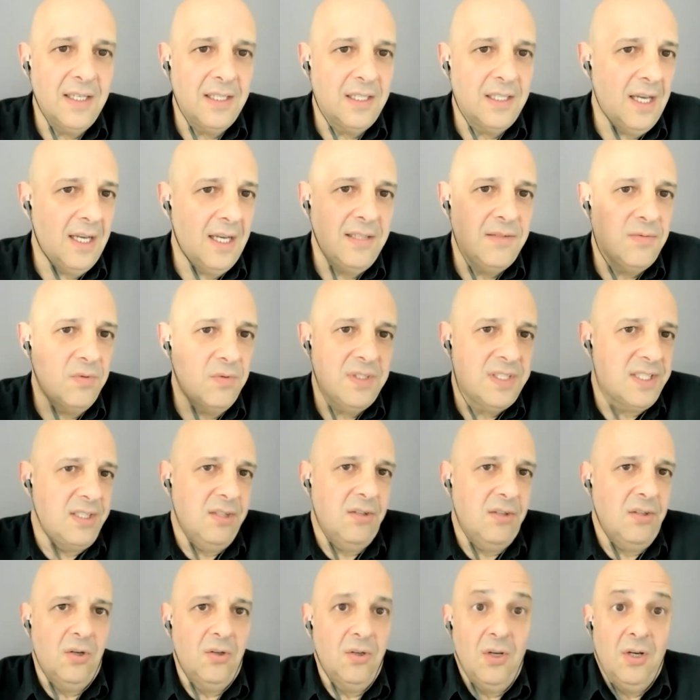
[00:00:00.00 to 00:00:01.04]
And we
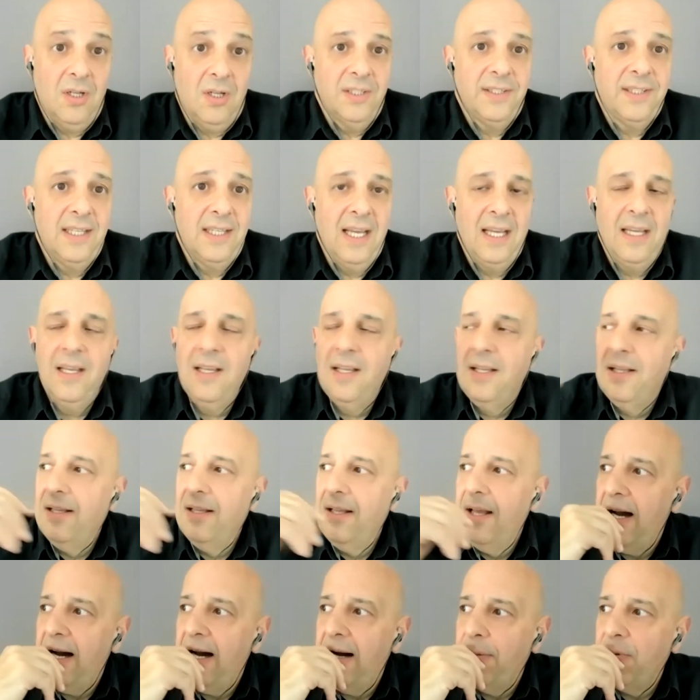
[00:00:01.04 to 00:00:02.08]
still cold call today.
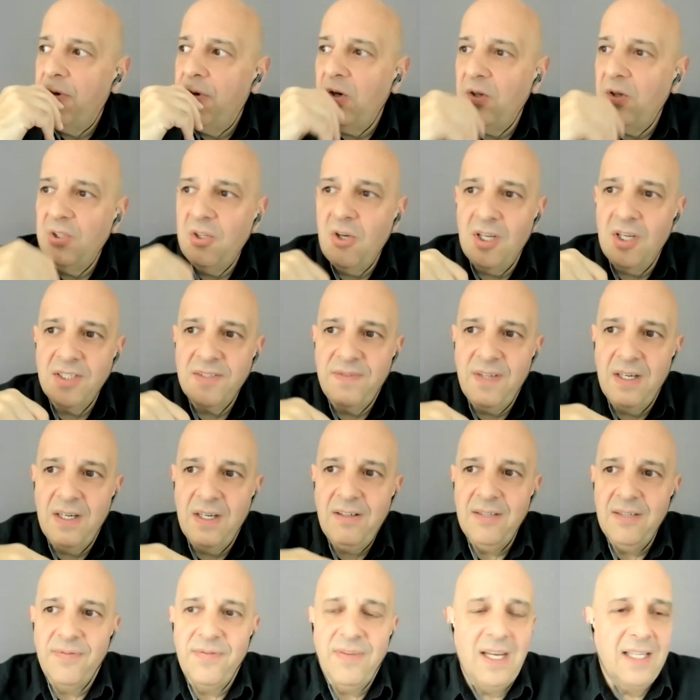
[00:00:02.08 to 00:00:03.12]
Cold call is
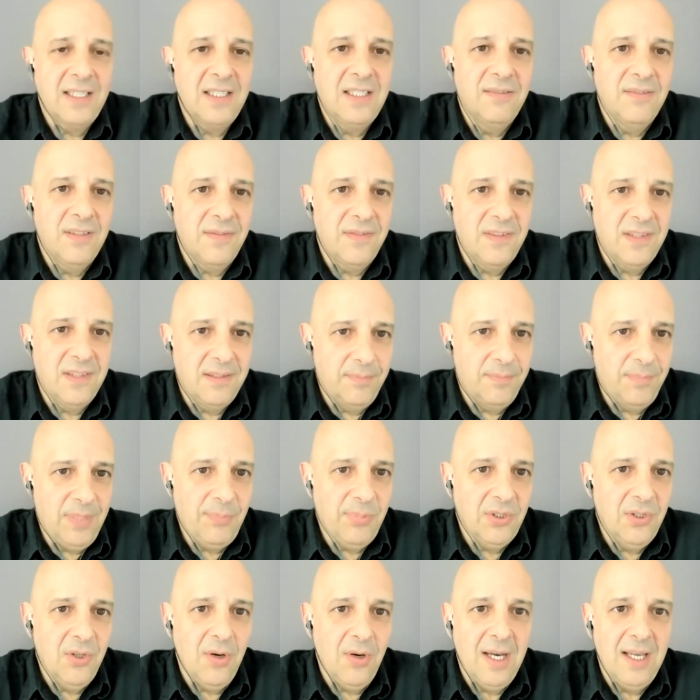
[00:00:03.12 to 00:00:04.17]
very effective if
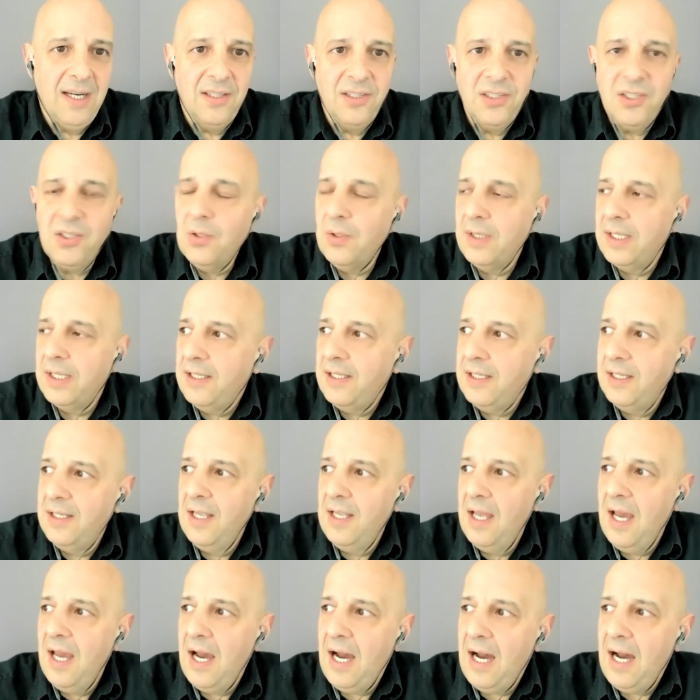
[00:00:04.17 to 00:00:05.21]
people know how to do it
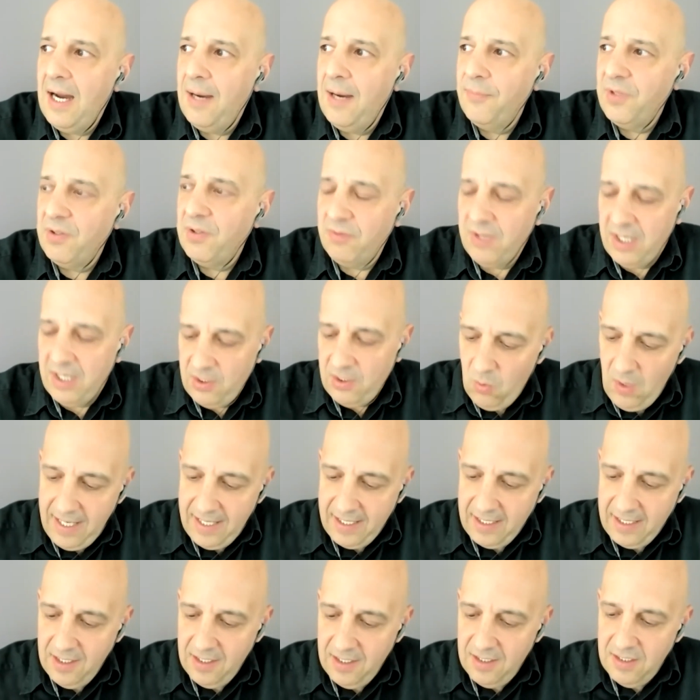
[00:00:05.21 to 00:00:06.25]
the right
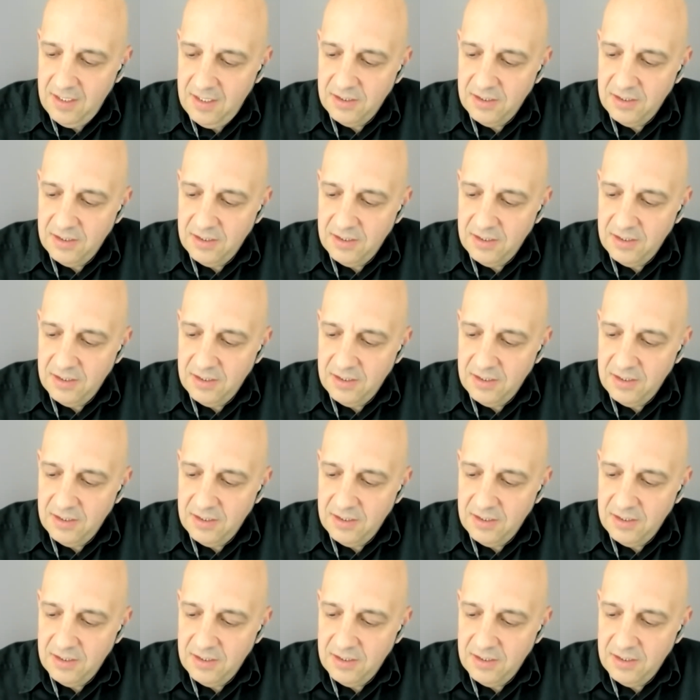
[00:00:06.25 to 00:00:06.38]
way.